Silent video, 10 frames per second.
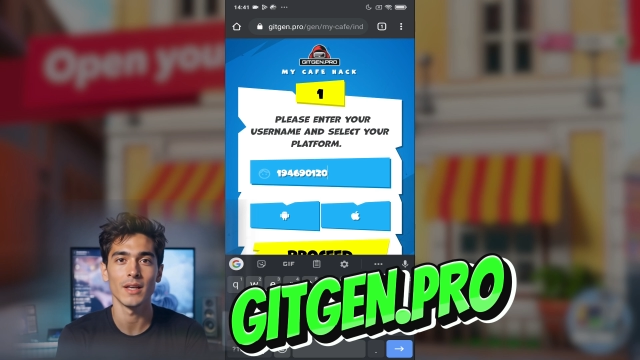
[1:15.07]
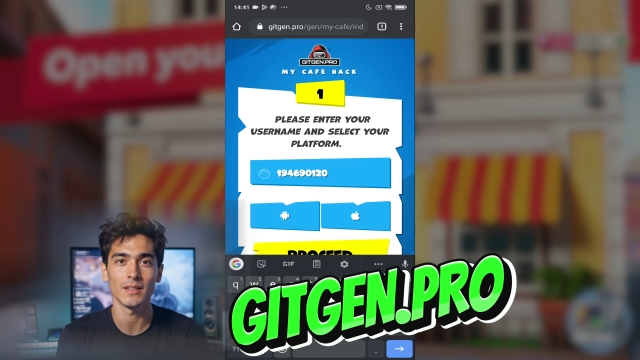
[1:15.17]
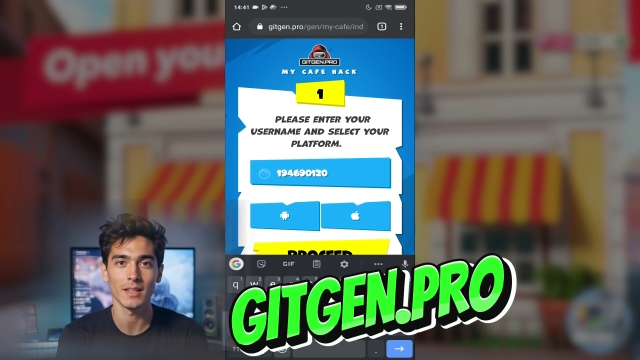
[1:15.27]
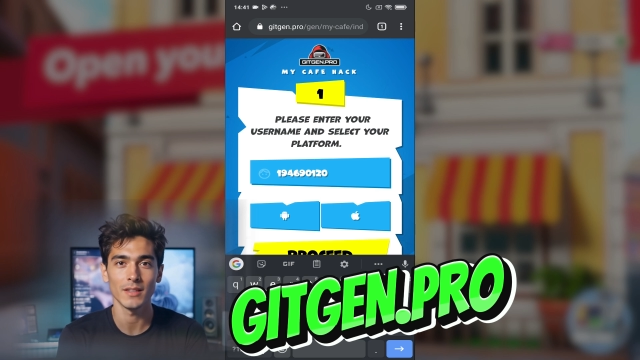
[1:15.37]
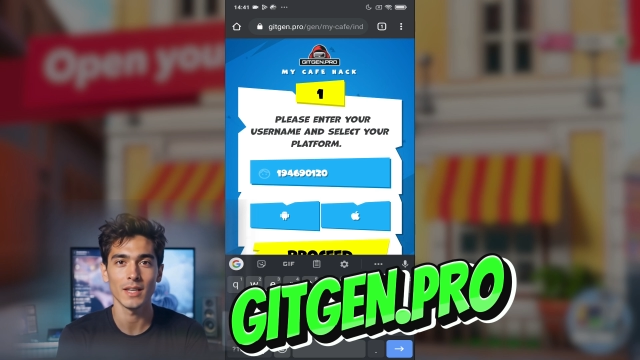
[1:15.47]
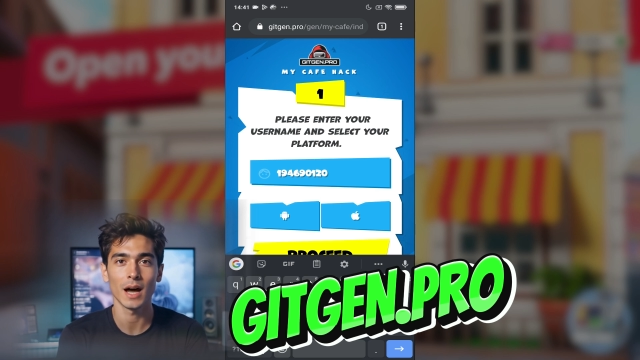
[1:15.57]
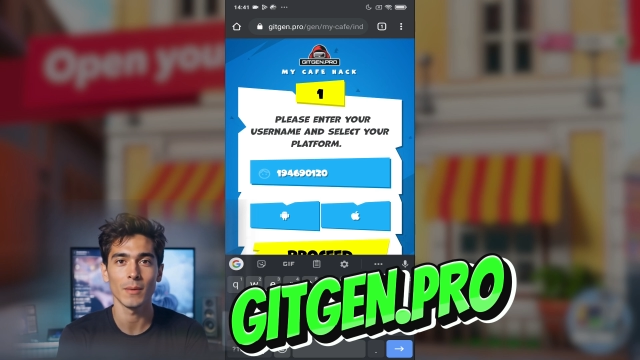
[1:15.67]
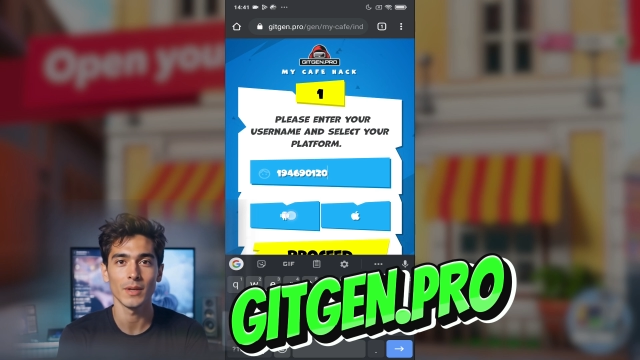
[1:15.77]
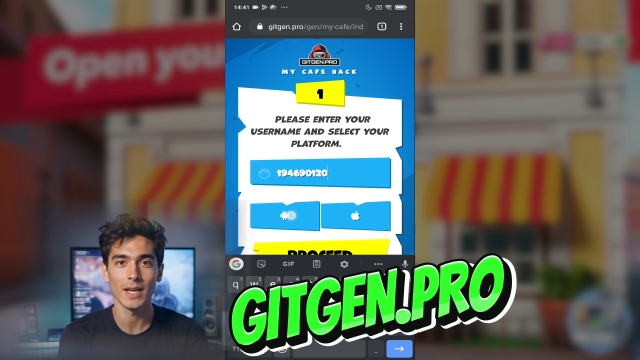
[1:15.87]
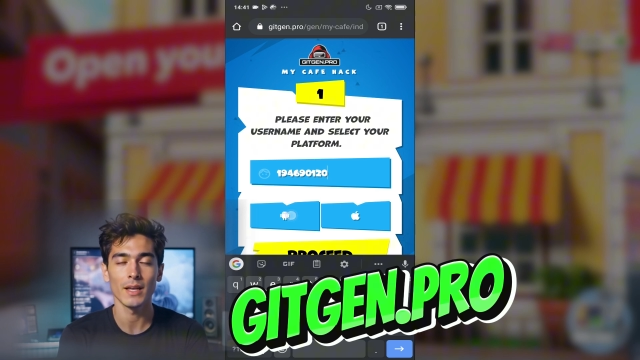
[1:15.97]
Nothing
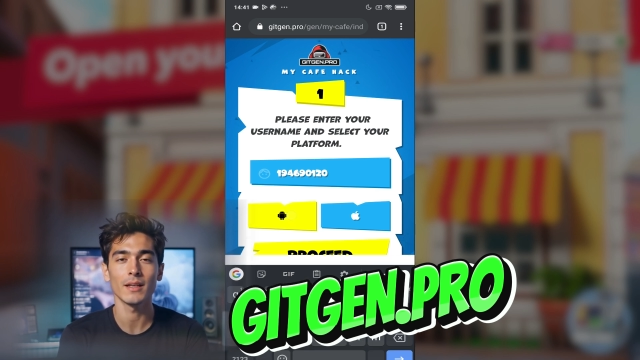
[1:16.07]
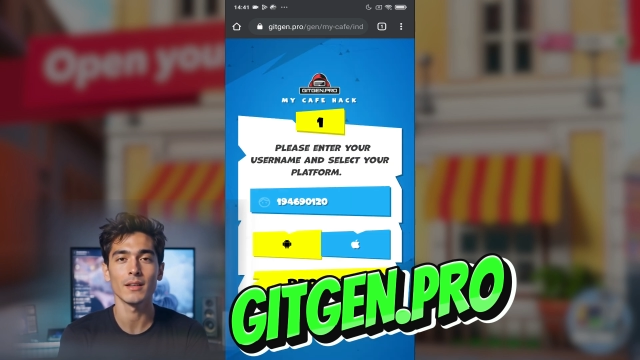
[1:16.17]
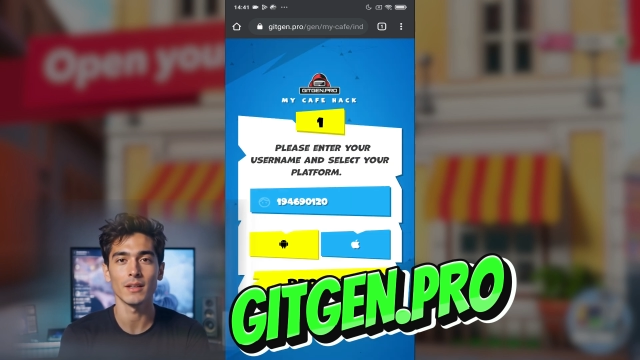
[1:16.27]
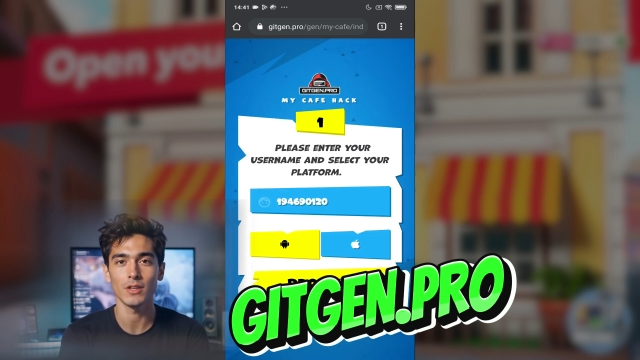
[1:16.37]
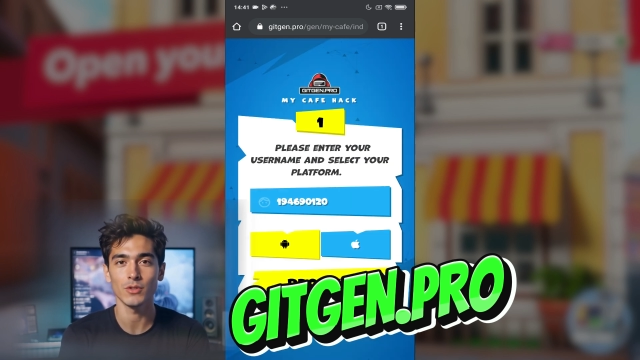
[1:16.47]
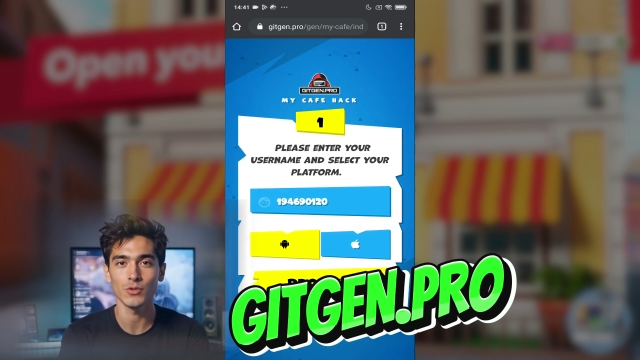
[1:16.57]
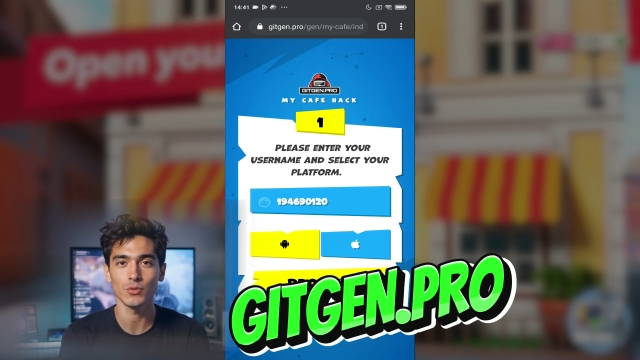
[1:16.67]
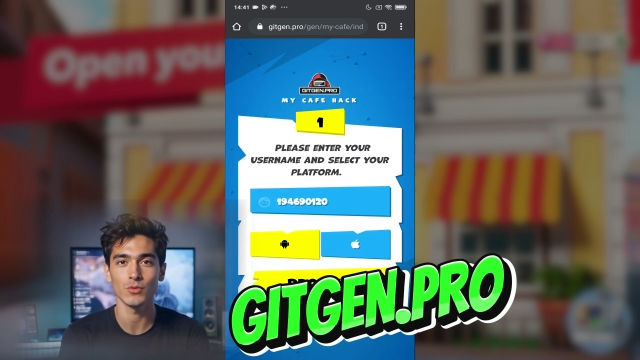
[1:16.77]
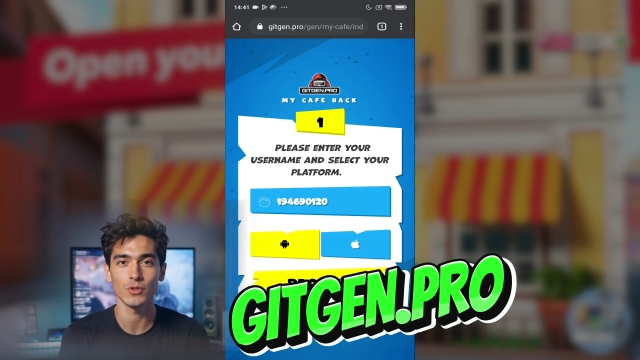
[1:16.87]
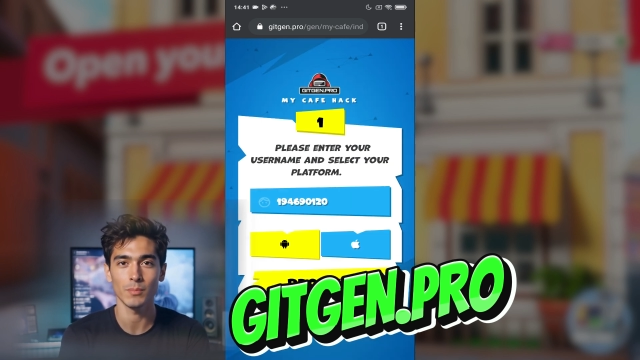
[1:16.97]
complicated.
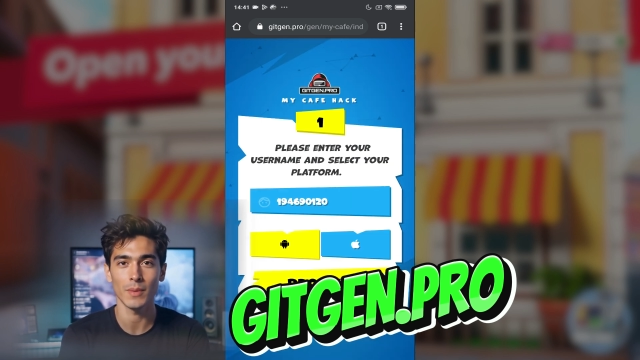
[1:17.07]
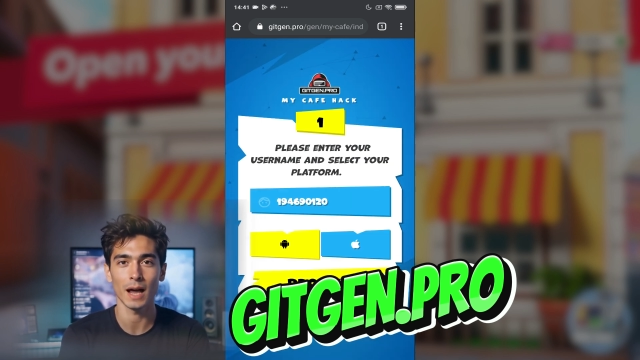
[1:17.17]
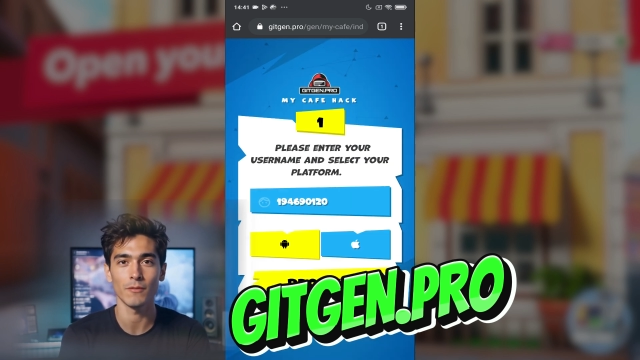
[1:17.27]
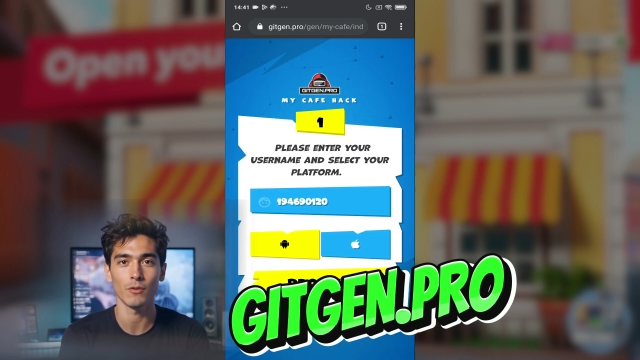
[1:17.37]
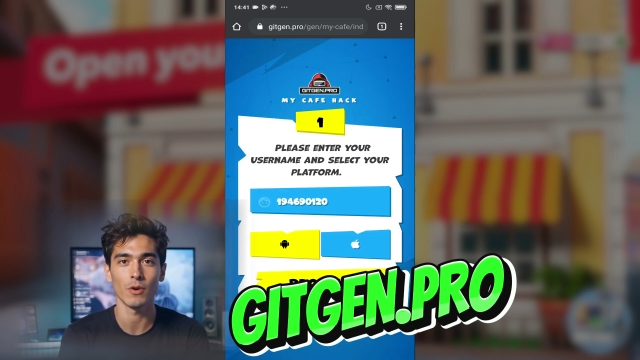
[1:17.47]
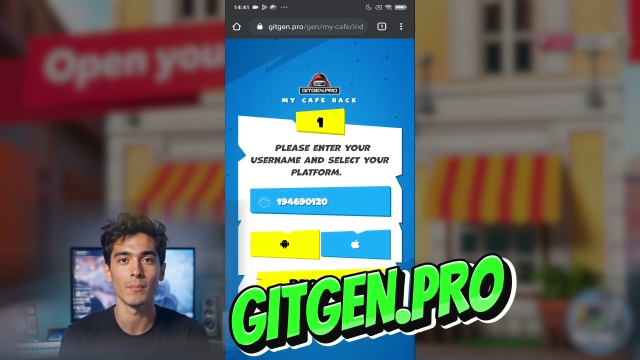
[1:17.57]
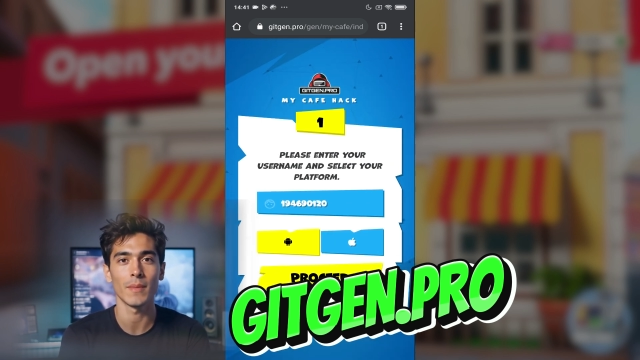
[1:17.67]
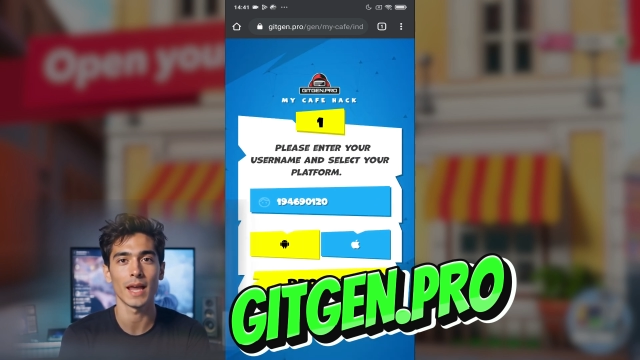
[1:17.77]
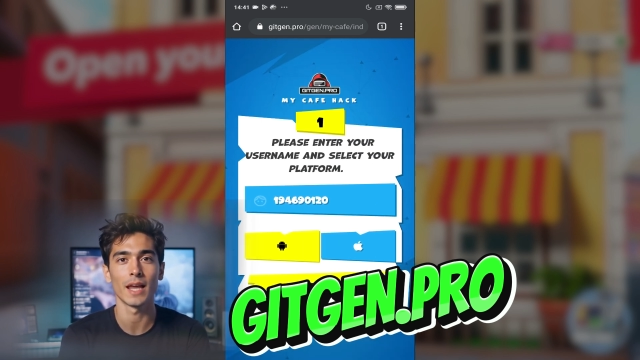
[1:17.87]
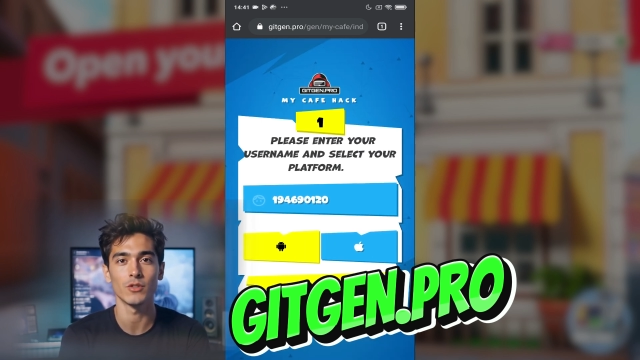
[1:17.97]
Choose your platform,
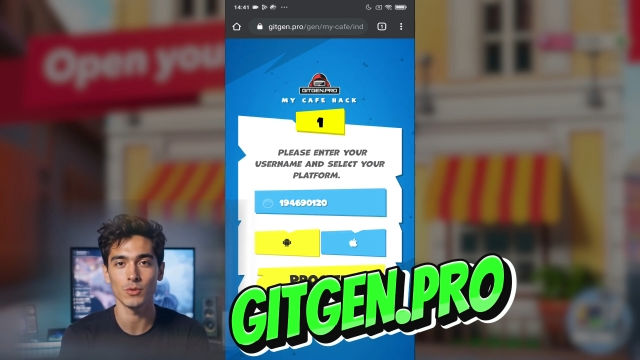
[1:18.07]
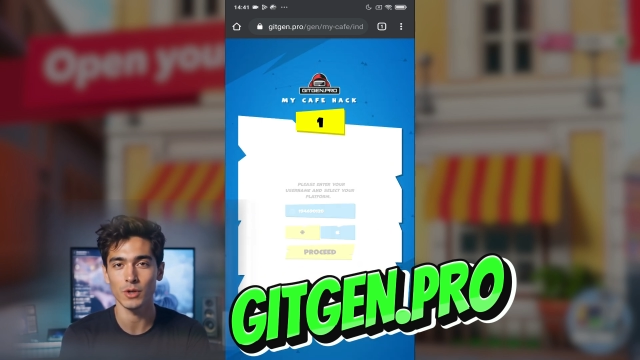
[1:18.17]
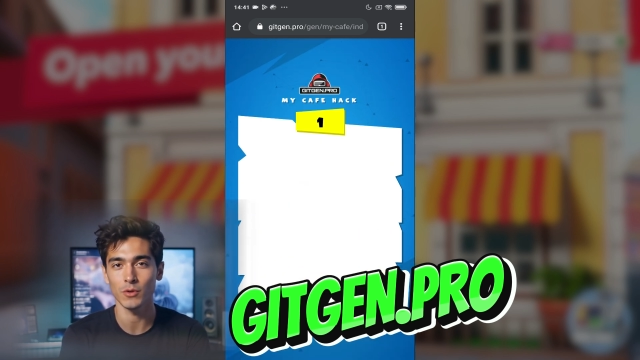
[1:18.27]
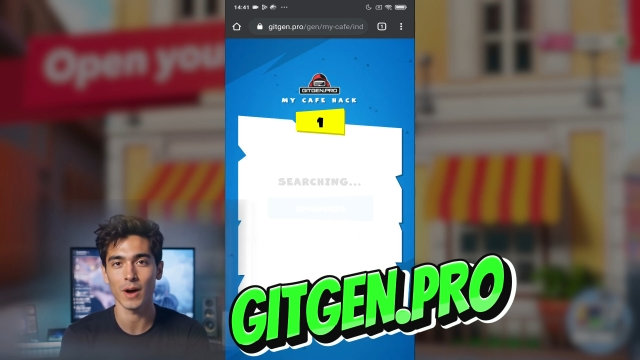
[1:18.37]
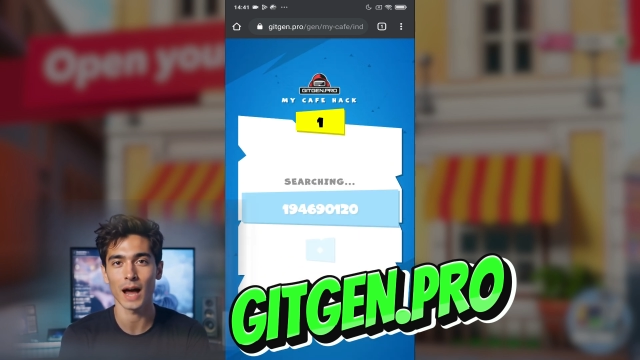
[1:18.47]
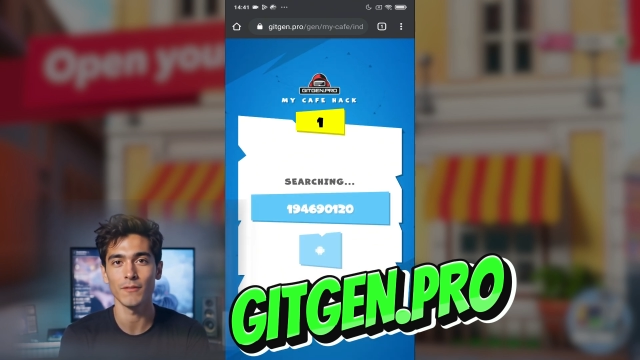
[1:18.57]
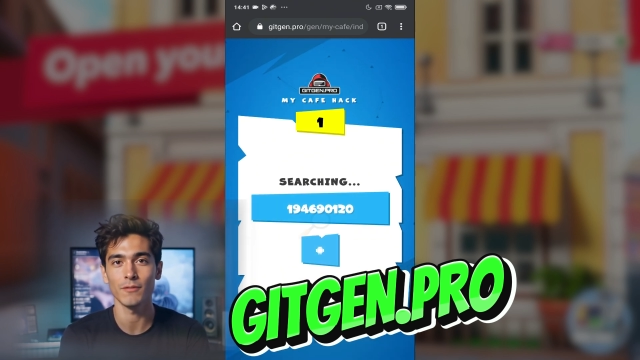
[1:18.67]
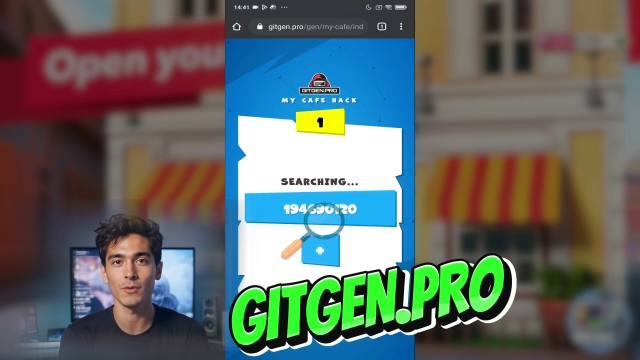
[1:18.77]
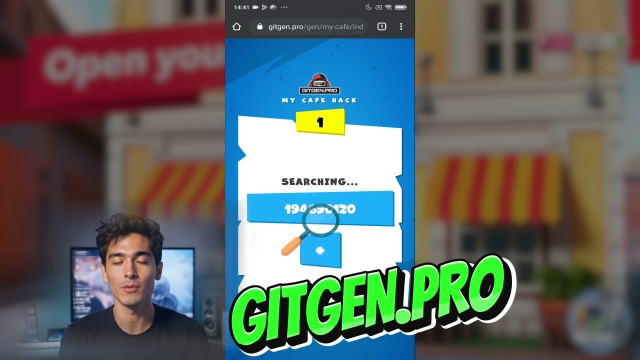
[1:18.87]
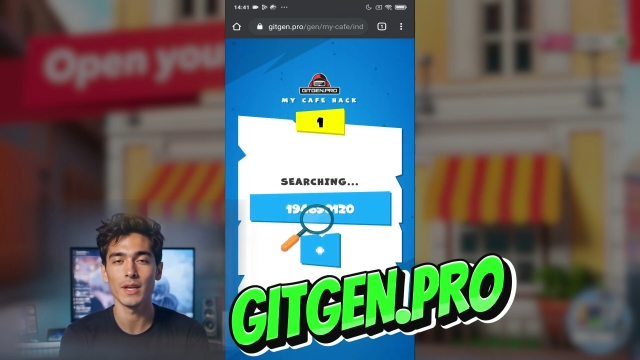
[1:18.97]
Android or
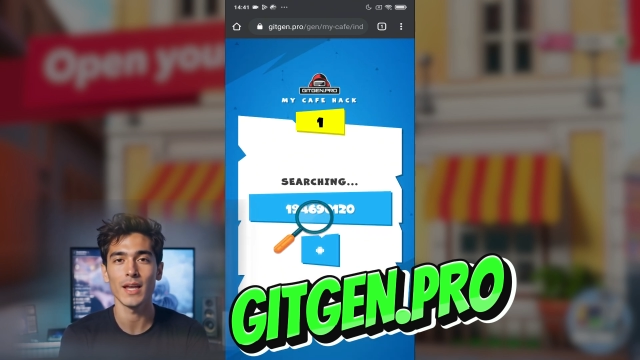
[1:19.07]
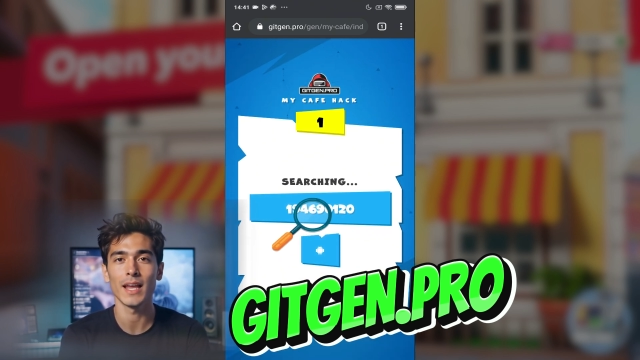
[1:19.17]
iPhone,